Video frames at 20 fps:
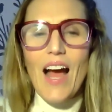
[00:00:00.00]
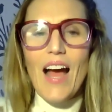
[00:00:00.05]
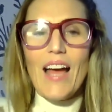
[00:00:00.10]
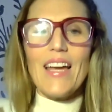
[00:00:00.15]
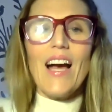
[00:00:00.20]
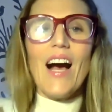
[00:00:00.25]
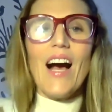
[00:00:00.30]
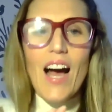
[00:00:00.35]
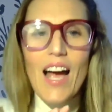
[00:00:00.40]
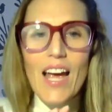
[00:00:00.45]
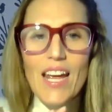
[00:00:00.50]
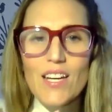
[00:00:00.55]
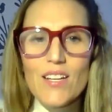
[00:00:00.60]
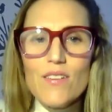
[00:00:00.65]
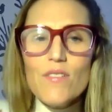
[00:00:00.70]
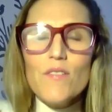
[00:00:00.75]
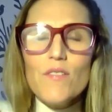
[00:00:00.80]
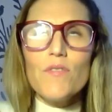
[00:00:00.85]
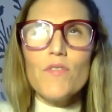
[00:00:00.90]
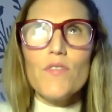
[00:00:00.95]

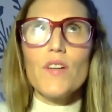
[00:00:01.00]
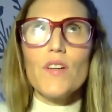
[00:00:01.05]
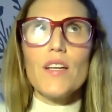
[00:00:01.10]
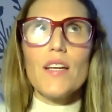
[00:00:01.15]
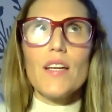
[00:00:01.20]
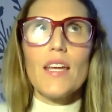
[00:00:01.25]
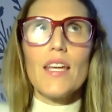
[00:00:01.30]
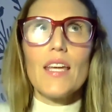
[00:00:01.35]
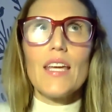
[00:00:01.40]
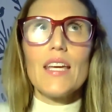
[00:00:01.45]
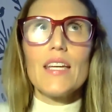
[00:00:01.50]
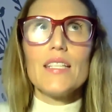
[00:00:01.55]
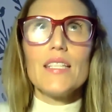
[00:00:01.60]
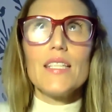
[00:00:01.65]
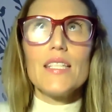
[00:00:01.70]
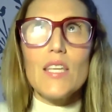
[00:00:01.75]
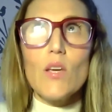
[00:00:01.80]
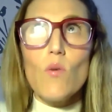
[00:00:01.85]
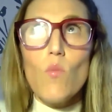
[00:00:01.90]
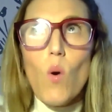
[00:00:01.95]
kind of
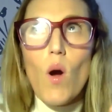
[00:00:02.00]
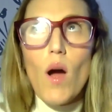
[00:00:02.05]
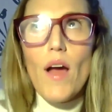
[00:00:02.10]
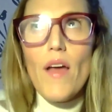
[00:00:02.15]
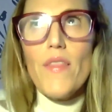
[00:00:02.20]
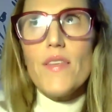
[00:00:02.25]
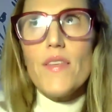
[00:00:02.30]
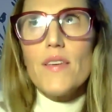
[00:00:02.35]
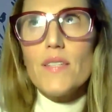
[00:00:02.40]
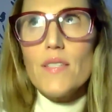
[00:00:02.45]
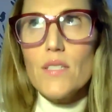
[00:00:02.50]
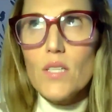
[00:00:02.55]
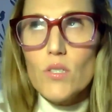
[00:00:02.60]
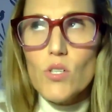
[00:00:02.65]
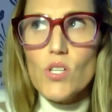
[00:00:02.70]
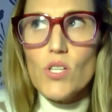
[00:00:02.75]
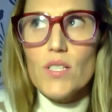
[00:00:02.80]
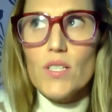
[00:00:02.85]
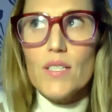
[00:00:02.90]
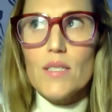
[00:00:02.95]
can see why this
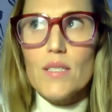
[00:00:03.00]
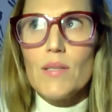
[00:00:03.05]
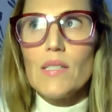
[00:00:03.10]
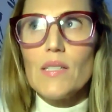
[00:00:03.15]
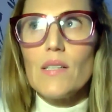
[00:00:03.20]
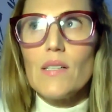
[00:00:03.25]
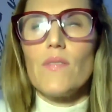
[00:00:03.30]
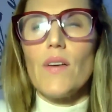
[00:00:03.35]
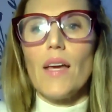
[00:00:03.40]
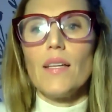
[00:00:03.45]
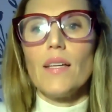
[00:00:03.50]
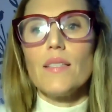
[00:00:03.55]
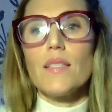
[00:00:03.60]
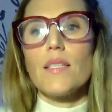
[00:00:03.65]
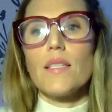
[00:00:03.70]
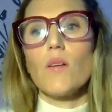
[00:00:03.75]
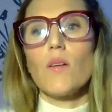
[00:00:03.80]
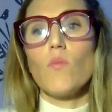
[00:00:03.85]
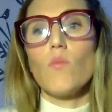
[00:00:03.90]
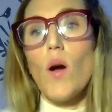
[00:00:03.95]
notion has been
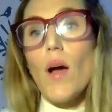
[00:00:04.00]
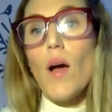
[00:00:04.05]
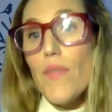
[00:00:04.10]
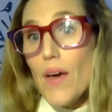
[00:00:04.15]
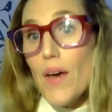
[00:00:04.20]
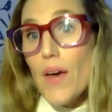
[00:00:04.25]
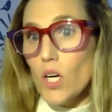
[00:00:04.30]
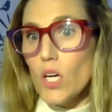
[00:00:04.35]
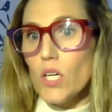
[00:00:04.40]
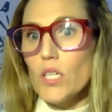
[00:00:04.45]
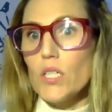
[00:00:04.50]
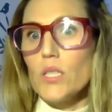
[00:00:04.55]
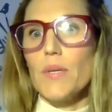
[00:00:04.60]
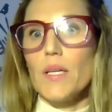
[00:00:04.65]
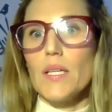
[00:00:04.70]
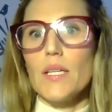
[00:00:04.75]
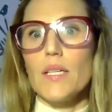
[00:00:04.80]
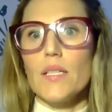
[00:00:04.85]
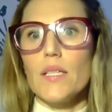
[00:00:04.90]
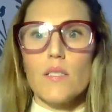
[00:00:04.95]
advanced and why that
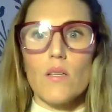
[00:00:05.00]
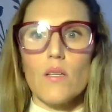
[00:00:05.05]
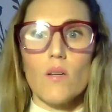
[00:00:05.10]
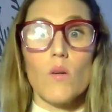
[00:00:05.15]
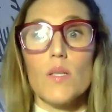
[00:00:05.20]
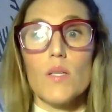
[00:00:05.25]
argument is,